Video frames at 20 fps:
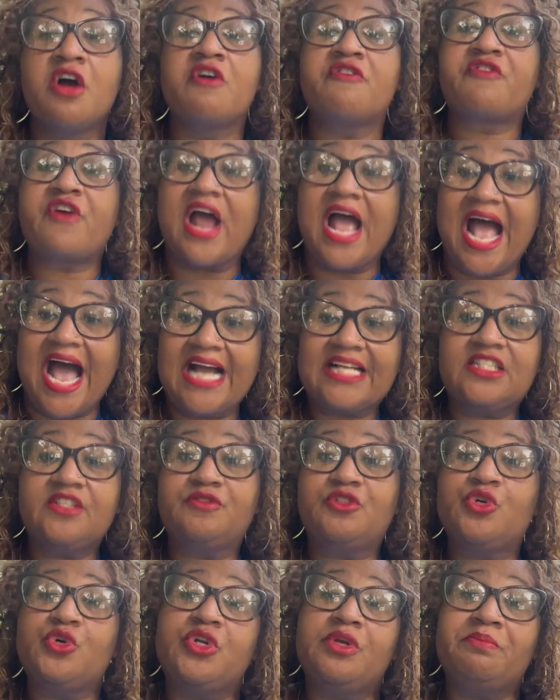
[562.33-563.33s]
for active
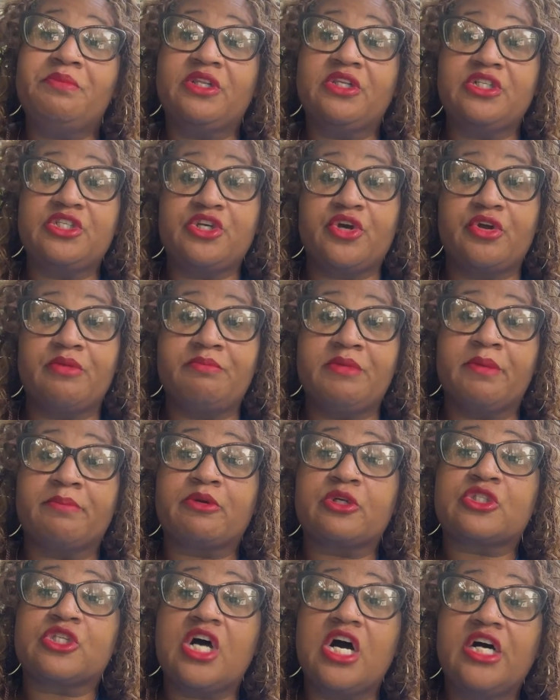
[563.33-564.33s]
duty military
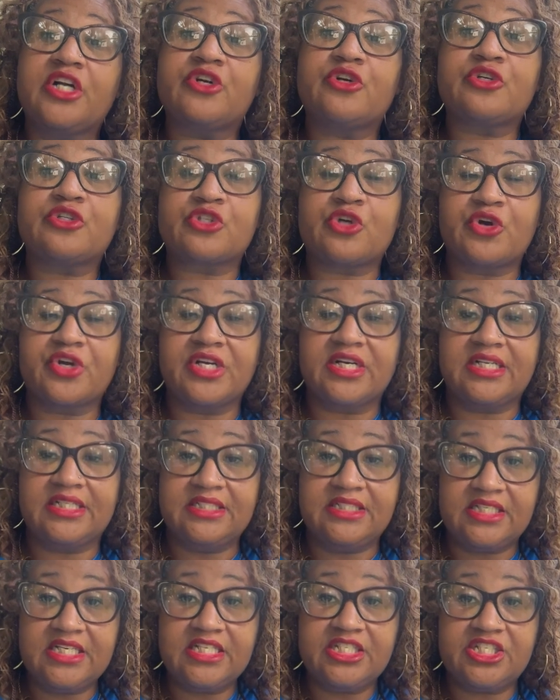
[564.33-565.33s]
members under certain
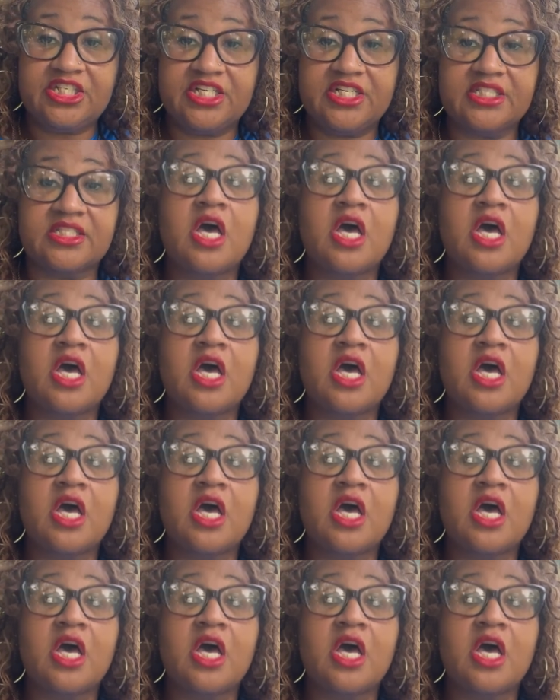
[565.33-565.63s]
conditions.